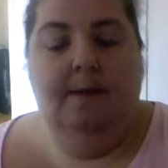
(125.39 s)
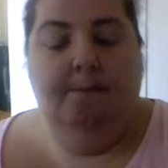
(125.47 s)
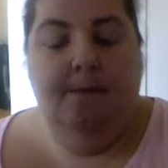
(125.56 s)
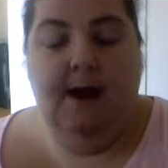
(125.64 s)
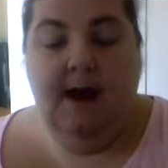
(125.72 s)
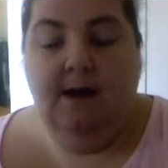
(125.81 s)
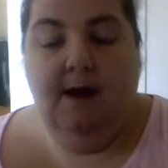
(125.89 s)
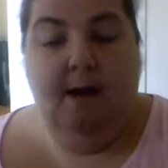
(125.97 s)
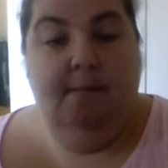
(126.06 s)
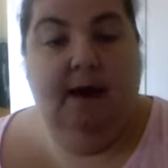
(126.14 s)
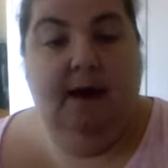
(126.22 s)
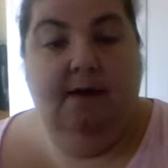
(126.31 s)
They paint
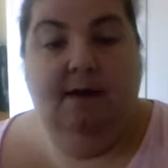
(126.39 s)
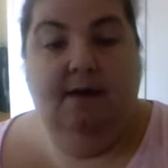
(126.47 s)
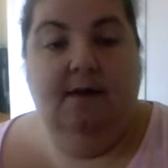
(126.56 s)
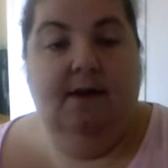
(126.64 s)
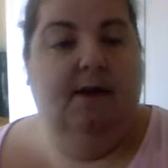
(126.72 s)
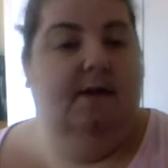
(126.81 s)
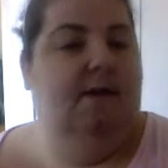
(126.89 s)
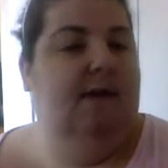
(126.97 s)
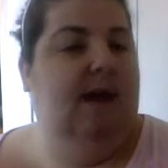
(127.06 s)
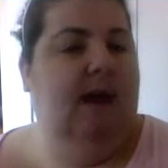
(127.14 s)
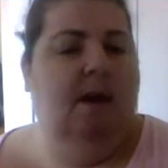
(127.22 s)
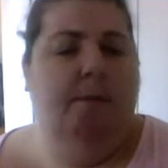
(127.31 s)
amazingly,
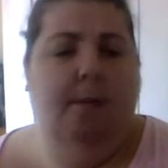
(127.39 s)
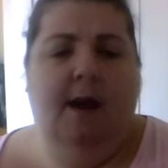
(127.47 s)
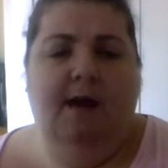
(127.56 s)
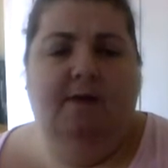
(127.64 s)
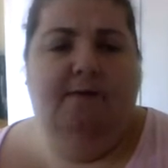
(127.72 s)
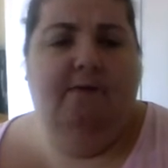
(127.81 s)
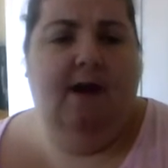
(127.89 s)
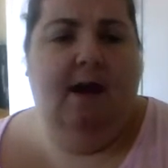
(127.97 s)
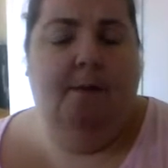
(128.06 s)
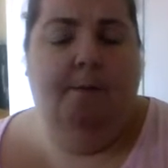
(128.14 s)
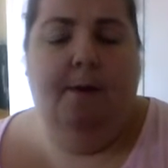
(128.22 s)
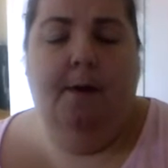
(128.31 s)
decoupage
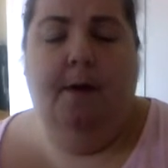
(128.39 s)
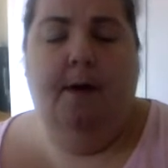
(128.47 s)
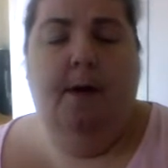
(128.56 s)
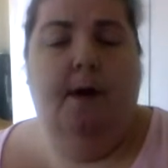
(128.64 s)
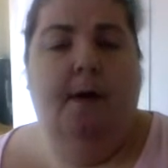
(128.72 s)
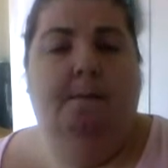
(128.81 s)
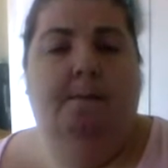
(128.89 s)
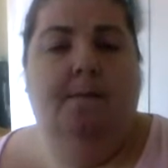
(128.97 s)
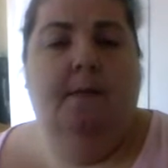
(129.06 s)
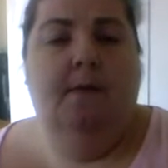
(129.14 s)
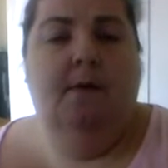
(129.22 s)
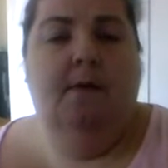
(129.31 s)
fab.
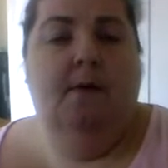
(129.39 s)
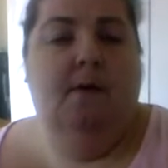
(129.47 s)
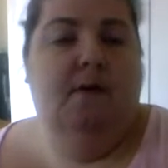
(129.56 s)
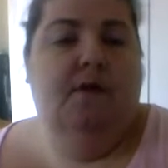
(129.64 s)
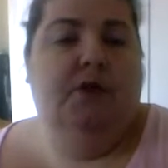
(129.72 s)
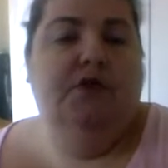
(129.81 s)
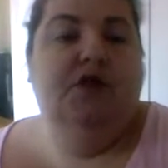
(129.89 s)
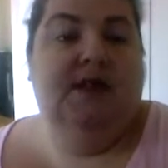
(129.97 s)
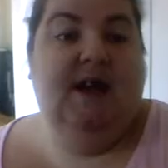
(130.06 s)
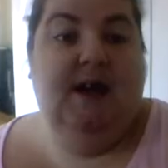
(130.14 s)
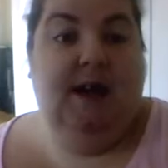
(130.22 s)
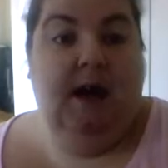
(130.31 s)
They're
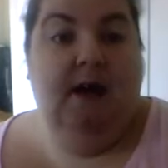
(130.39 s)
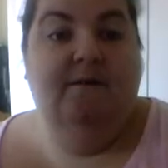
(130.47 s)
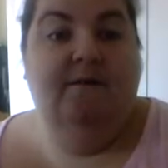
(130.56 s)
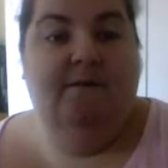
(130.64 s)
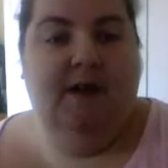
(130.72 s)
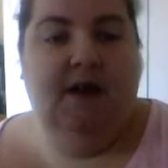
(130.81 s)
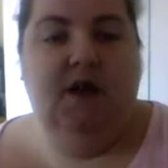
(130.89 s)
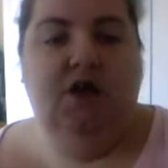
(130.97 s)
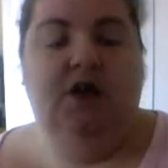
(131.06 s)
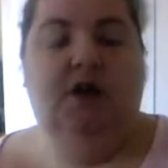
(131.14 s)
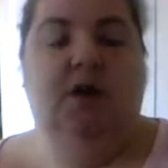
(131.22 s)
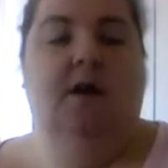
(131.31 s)
just a great finish.
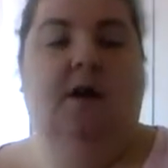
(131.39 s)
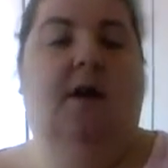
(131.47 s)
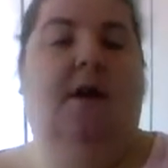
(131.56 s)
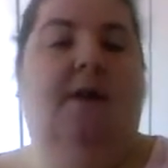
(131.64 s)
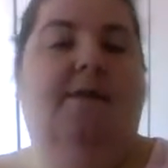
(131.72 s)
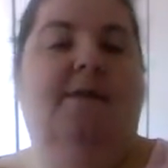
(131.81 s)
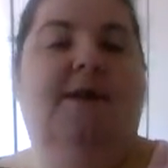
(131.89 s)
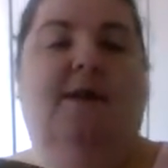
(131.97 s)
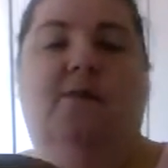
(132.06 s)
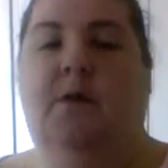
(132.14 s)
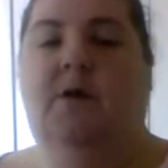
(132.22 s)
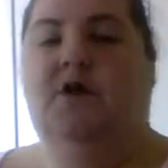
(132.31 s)

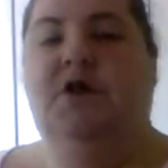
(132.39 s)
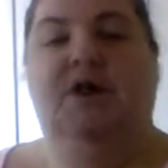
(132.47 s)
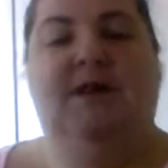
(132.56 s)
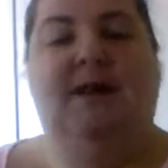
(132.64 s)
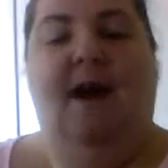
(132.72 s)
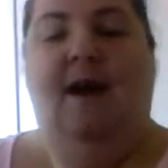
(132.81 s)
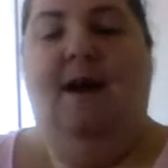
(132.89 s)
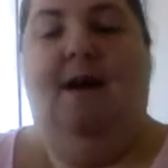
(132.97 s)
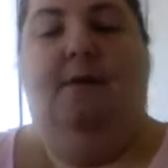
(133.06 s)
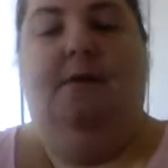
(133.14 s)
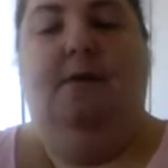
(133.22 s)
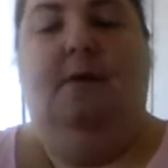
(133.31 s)
These ones just
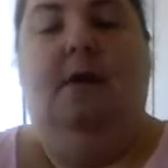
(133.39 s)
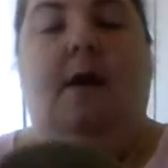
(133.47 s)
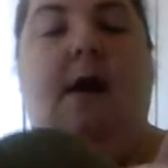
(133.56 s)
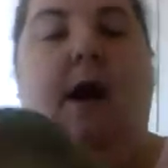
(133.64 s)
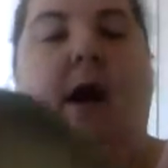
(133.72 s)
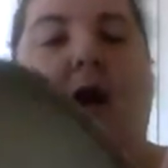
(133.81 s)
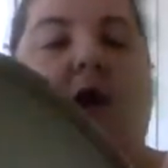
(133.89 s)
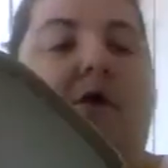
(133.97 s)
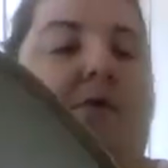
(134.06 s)
aren't, and